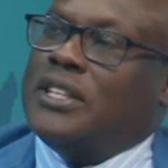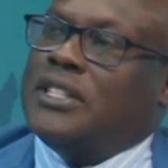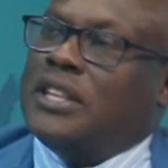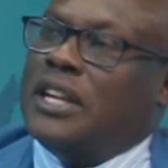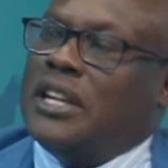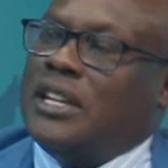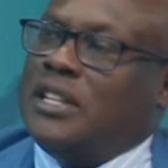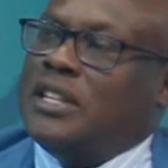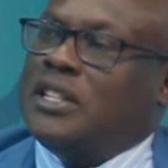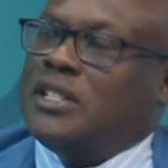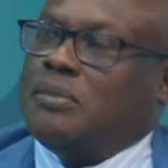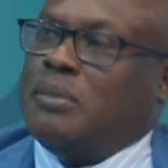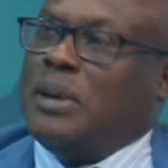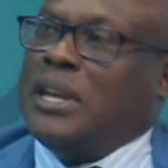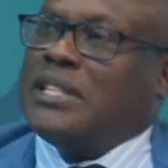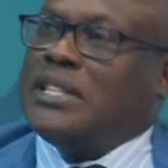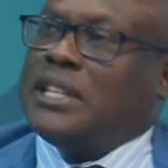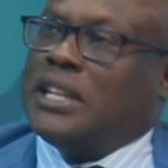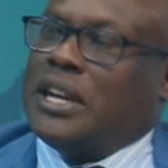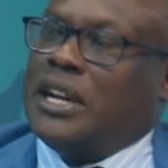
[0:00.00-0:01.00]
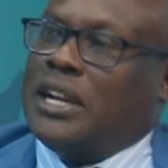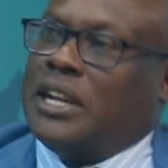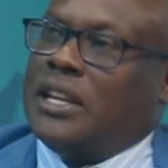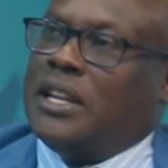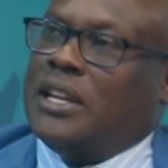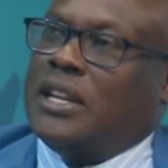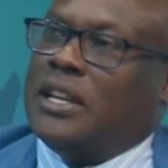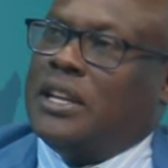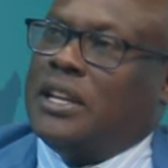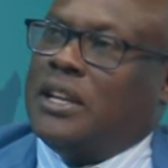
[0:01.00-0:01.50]
journey is
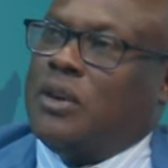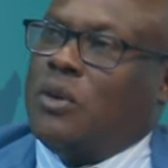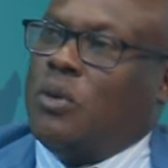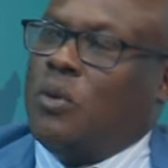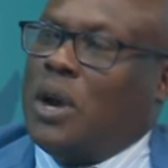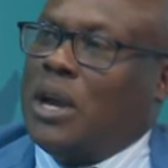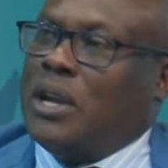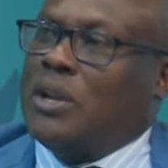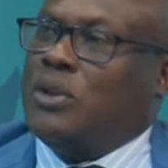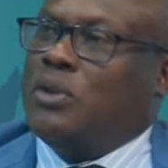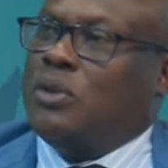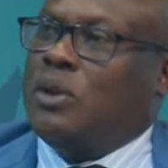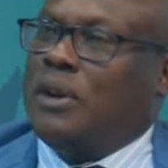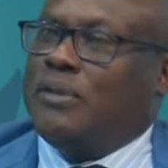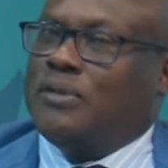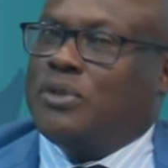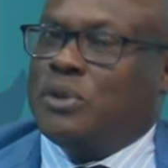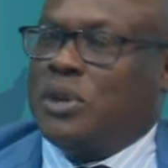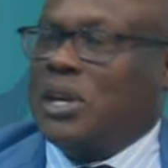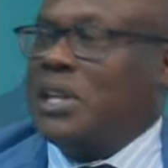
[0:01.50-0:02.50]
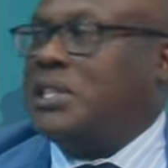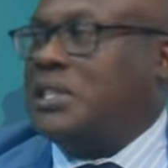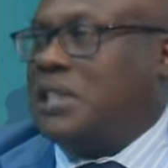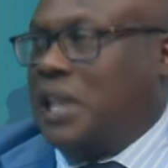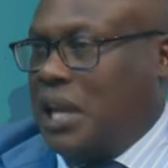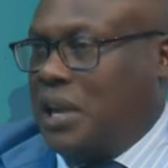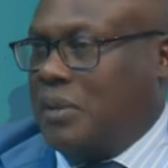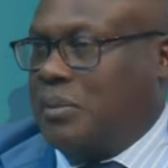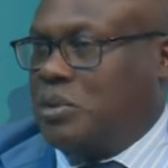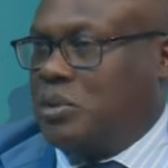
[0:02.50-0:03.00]
basically, one, you have to get
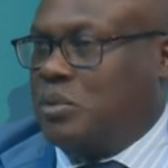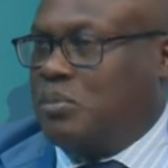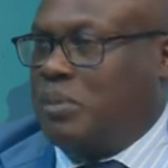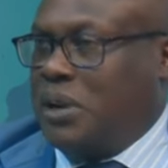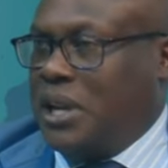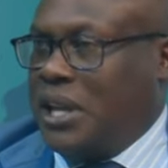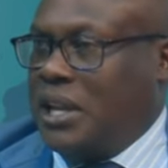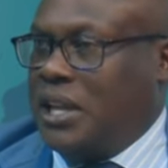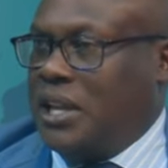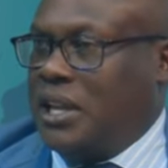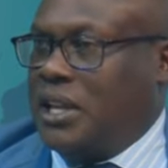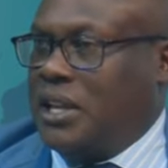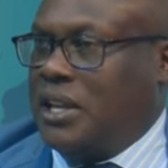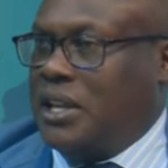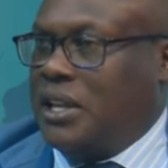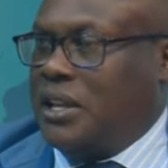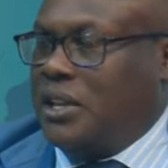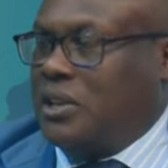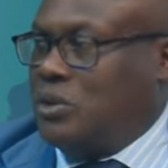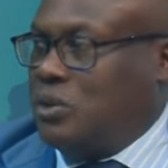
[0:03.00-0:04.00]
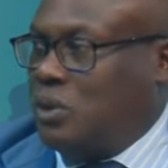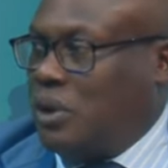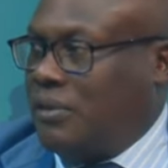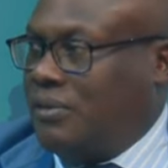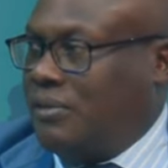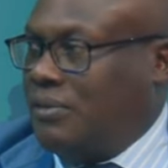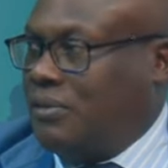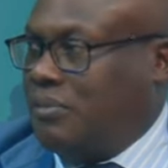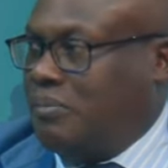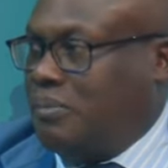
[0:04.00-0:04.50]
time to play, to have
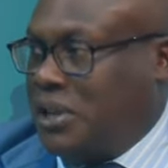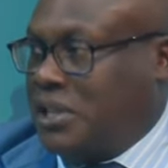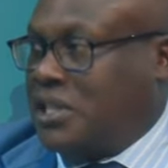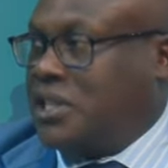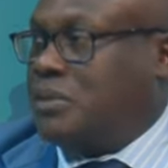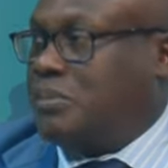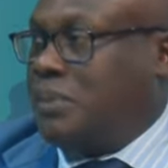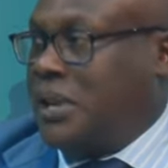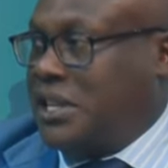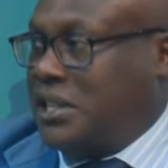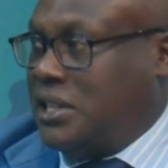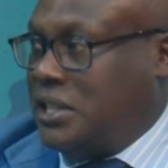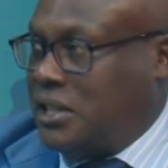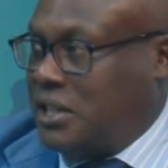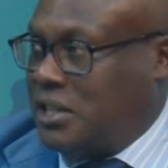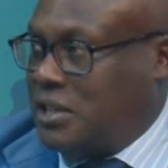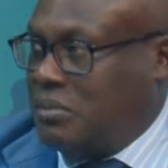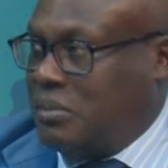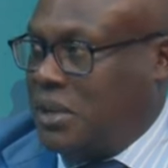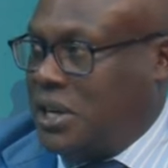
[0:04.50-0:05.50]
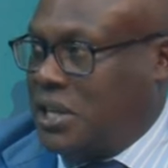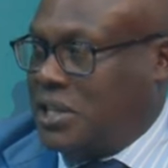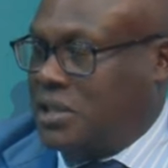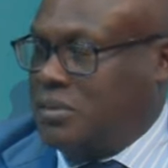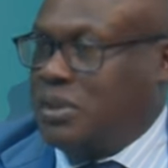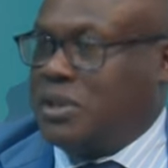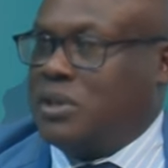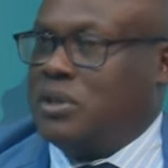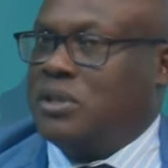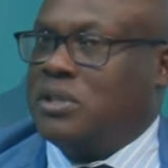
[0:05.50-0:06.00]
participate in these mugs,
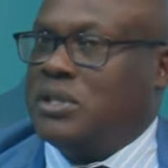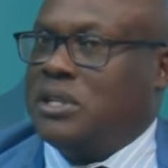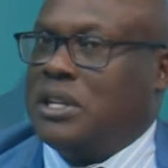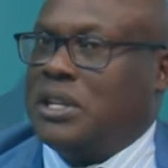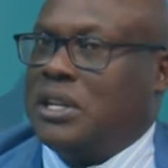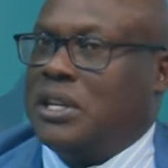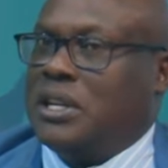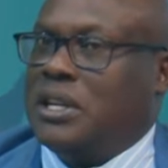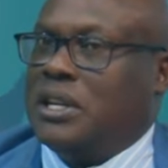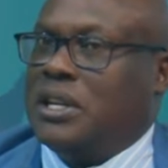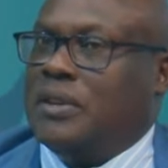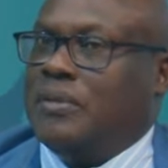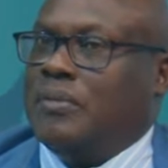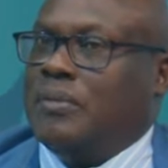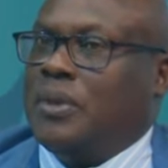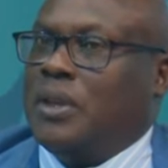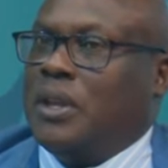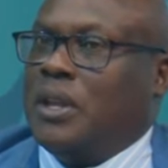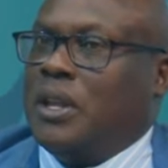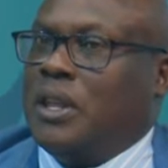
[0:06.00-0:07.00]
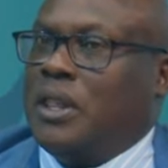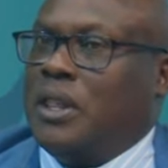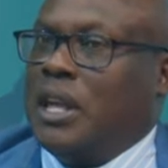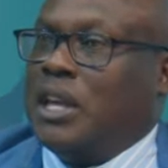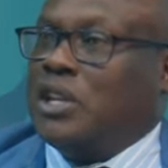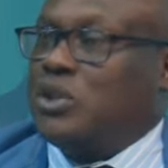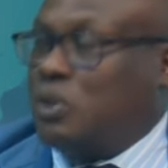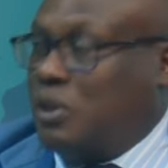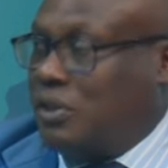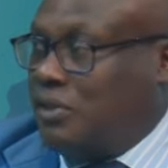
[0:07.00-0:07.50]
because there
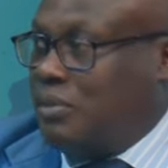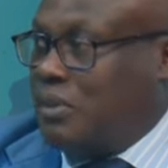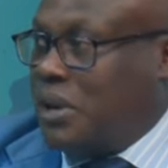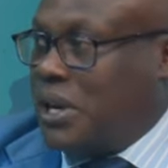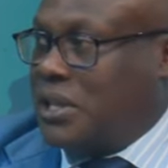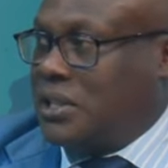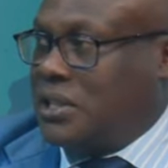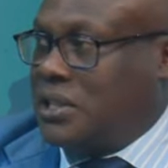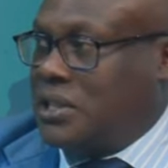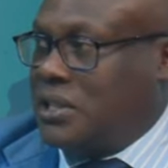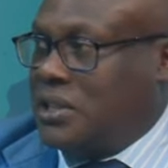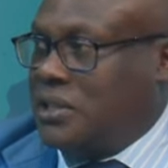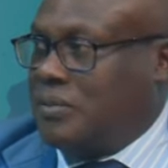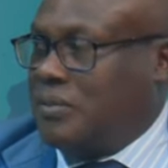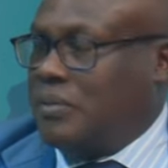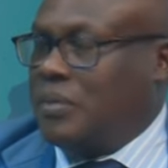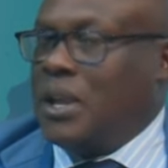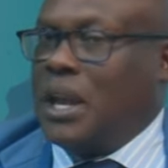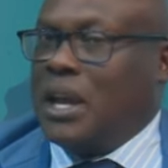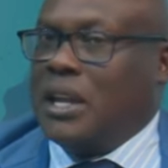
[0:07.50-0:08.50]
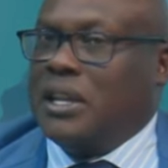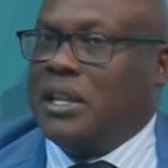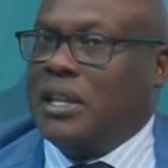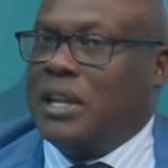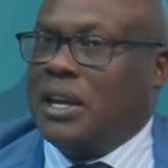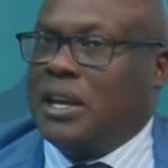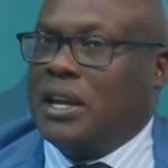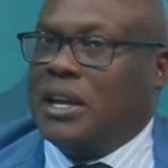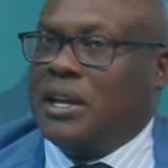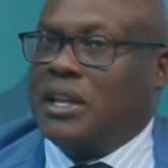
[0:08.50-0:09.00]
are 12 mugs,
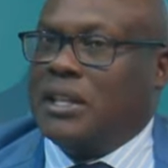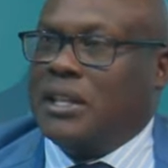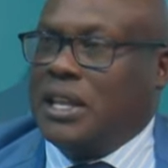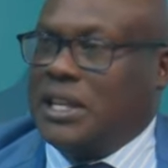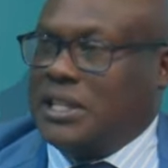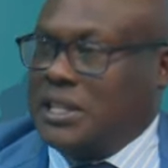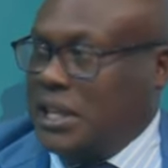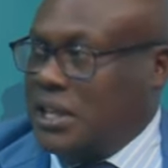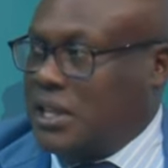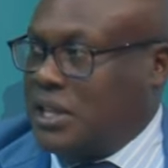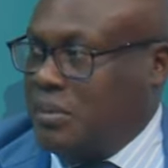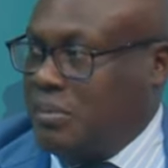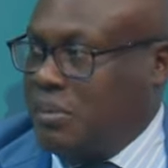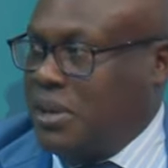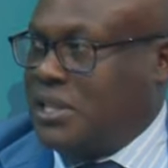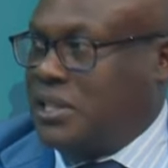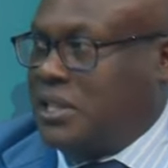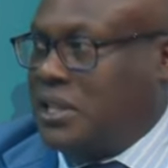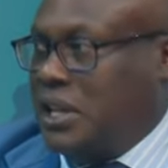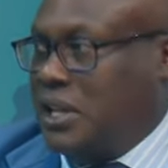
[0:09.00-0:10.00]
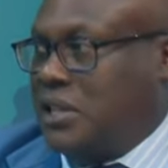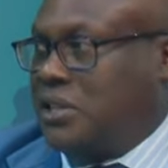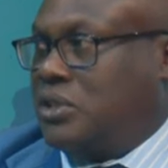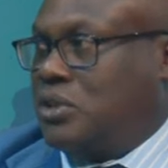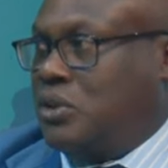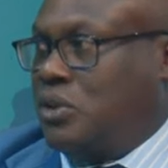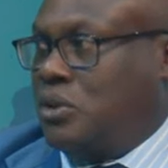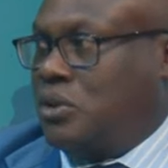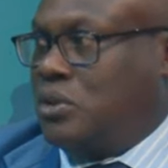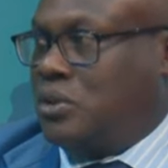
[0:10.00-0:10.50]
and they take the best 8
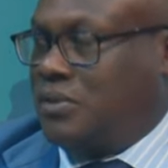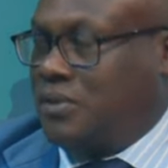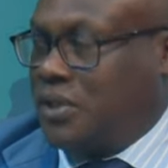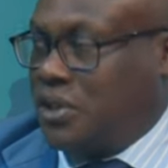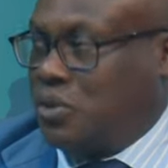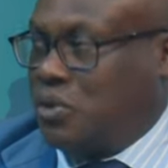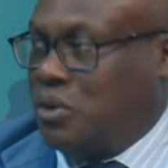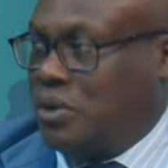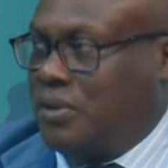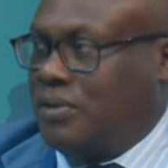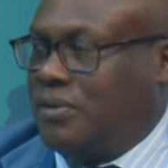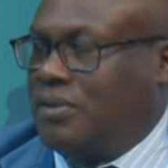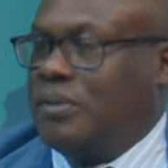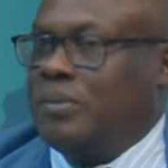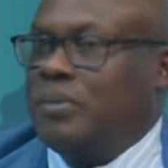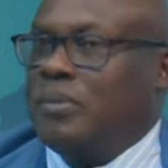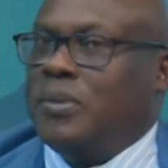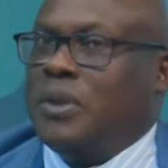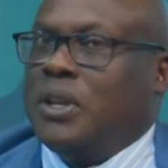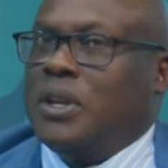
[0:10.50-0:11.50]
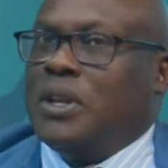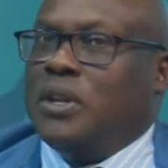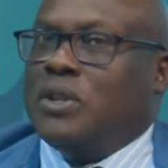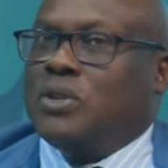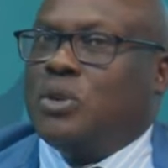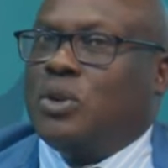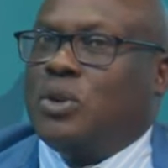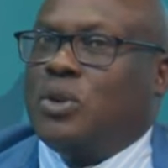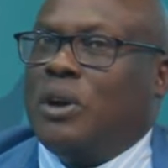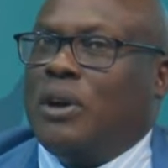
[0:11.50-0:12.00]
scores of the 12. Okay.
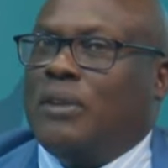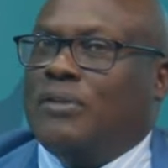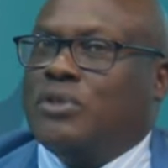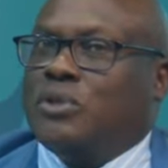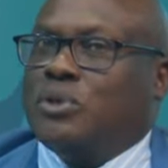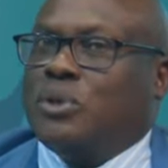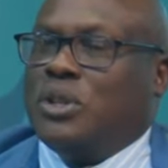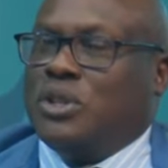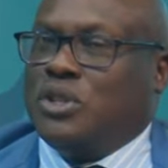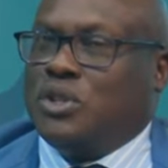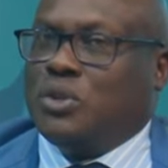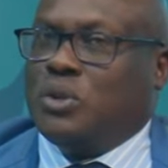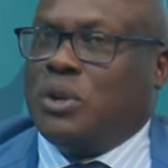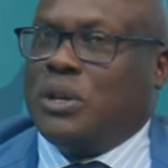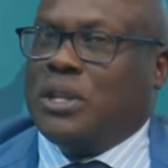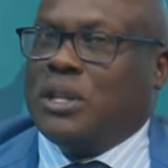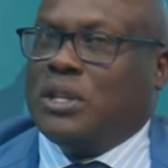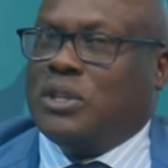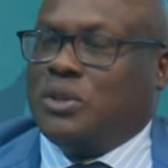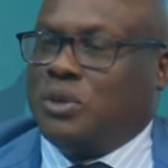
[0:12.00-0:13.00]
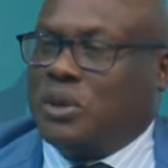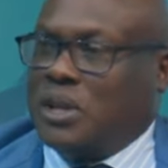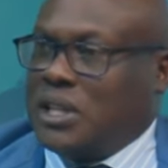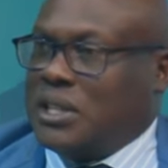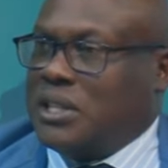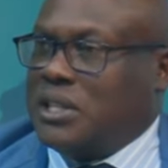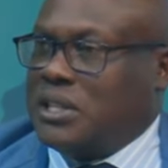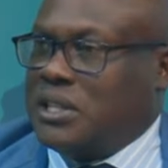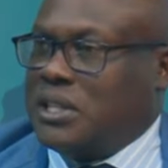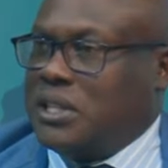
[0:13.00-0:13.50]
So you have to ensure that you
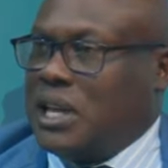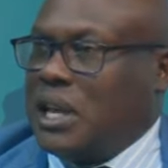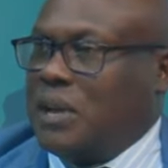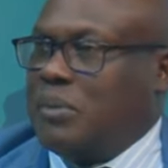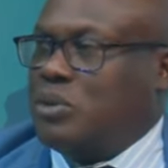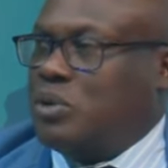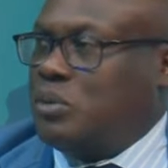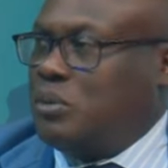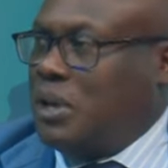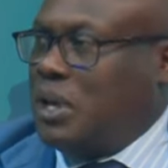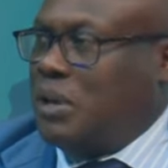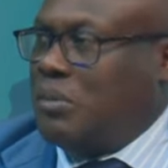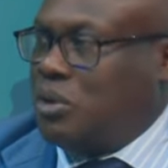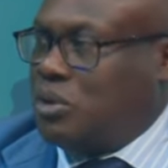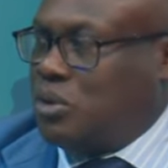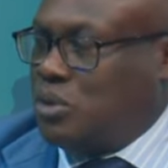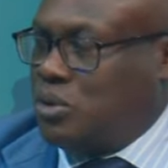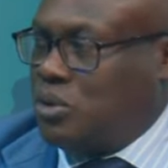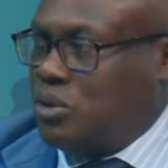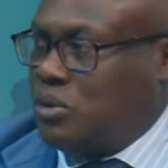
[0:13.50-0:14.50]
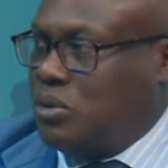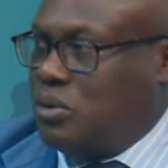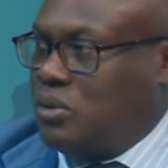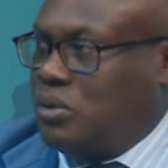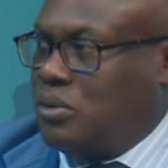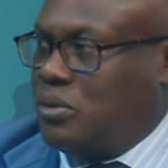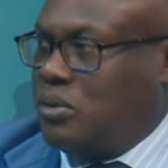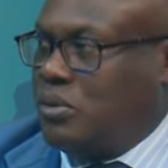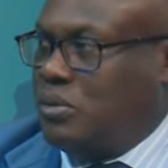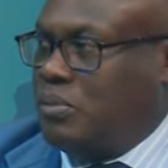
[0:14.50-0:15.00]
get this time to be able
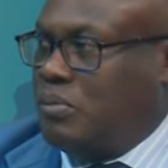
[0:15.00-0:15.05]
to